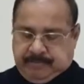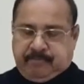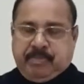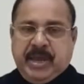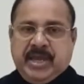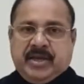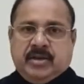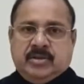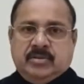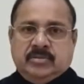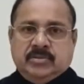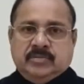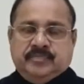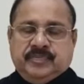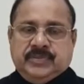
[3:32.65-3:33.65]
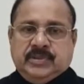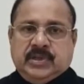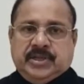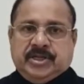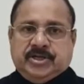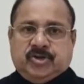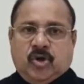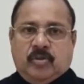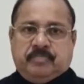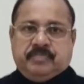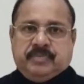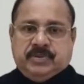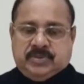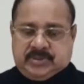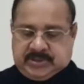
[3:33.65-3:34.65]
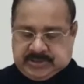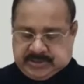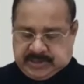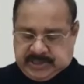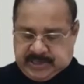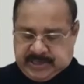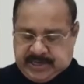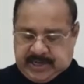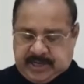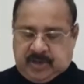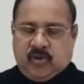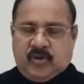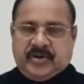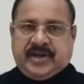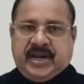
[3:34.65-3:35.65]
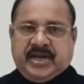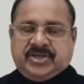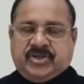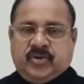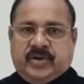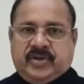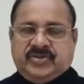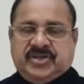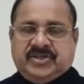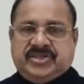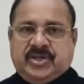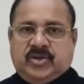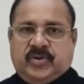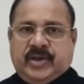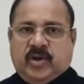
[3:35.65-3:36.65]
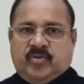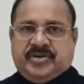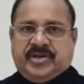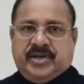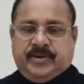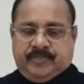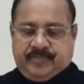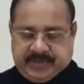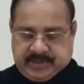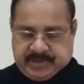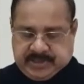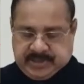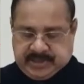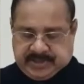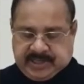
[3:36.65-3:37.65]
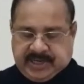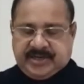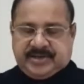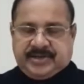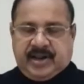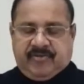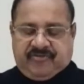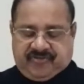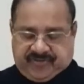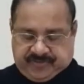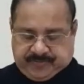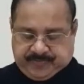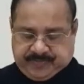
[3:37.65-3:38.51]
P at the top, then again contraction or recession or downturn, then trough,